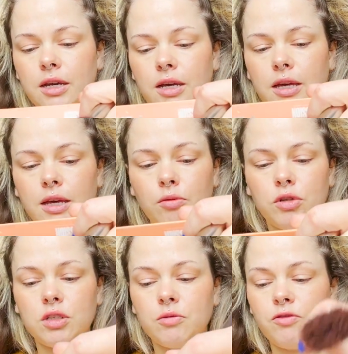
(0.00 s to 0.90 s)

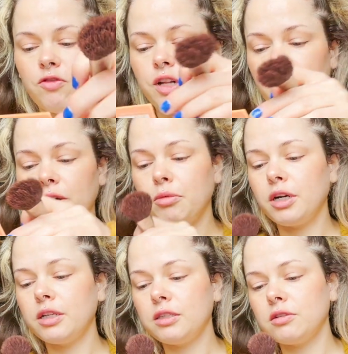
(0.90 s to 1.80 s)
which is falling
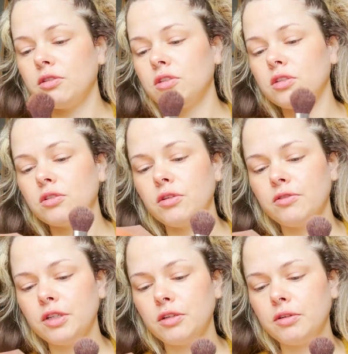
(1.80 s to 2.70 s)
apart, so I'll just show you
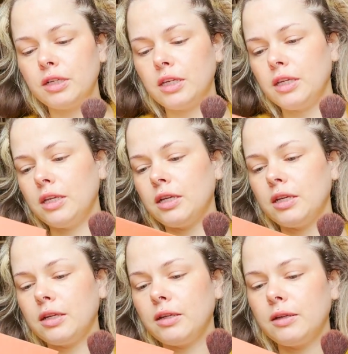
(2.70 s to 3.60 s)
very quickly.
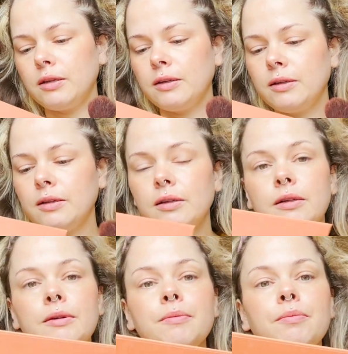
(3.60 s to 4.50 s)

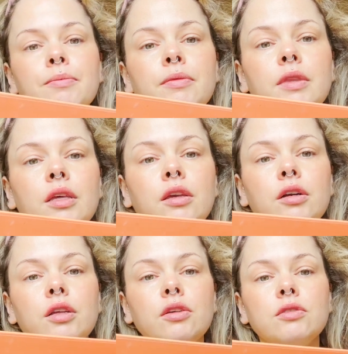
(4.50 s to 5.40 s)
I think
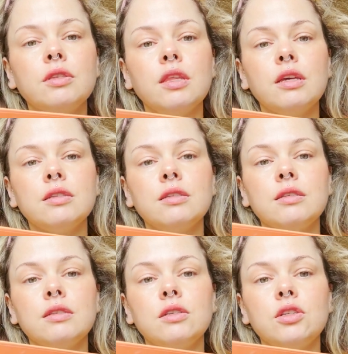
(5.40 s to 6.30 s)
I'll use
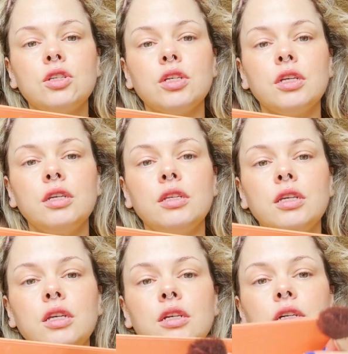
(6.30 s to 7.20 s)
this shade
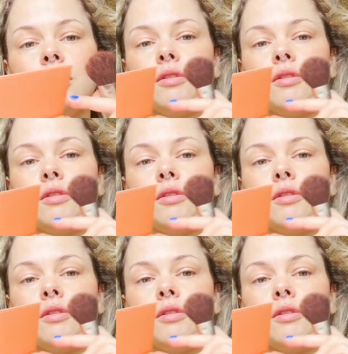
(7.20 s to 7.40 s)
here.